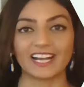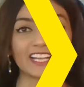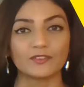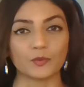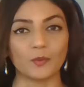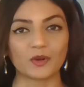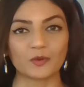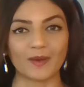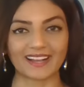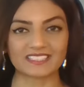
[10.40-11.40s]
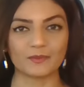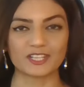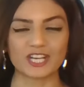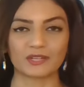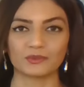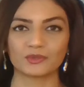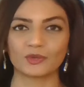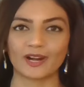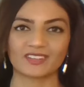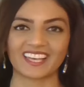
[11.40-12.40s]
Hi everyone, welcome back to my channel,
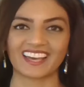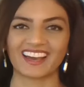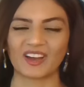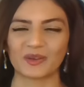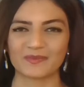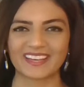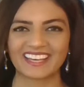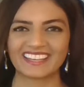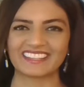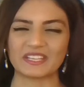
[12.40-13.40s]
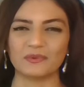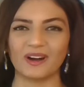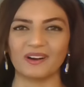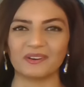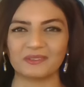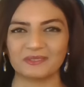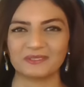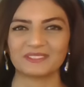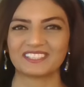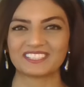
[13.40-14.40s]
Forever Here. I hope that you are
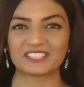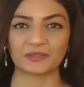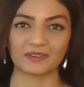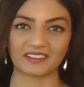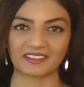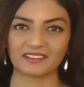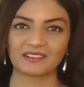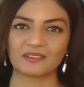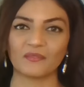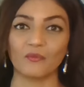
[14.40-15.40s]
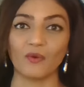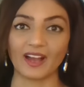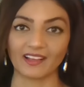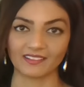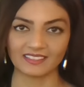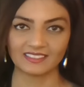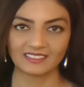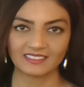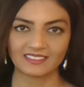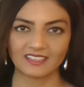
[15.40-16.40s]
all doing well.
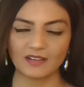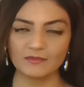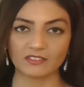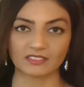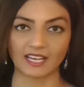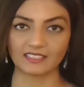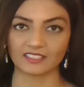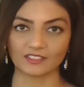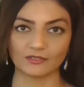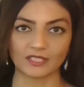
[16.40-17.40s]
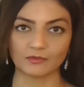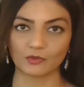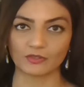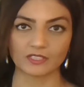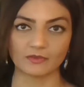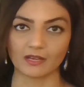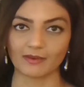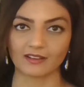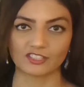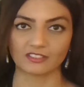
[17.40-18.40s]
I'm so glad that you keep talking to me
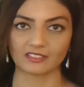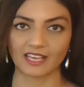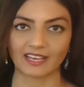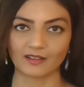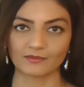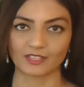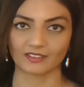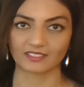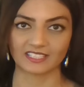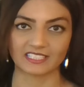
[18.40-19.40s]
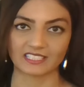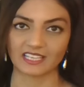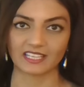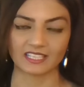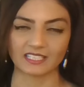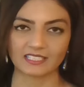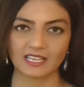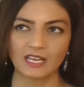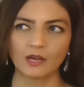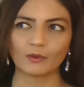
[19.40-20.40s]
about JUN. I'm so excited to hear this.
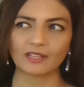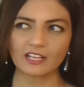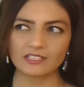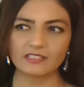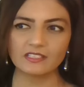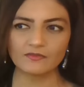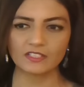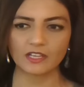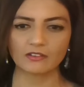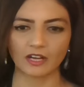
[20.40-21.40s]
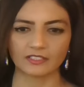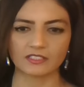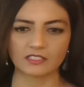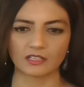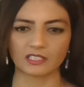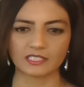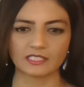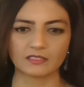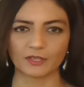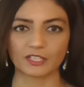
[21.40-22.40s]
Well, actually, this video kind of
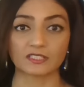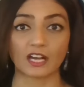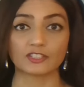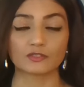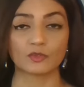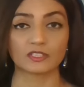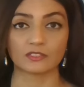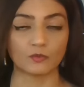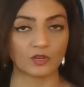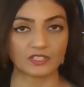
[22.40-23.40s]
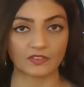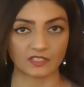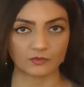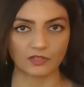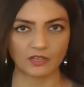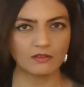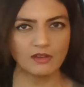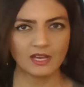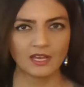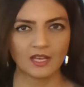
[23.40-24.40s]
started because I just wanted to watch this with you.